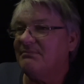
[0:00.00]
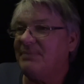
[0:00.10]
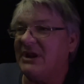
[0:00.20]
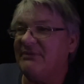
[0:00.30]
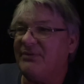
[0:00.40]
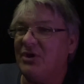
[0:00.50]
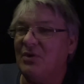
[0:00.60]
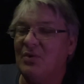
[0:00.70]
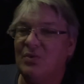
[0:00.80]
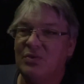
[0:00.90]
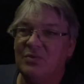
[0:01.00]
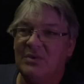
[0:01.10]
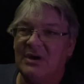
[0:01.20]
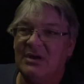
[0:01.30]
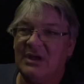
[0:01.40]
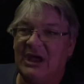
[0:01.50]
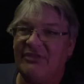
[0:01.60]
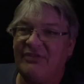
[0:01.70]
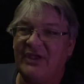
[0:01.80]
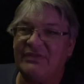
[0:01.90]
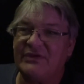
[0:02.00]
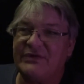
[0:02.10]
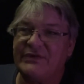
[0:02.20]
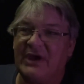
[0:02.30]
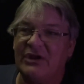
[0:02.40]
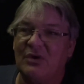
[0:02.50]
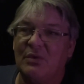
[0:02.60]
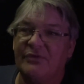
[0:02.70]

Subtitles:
But I think the shuttle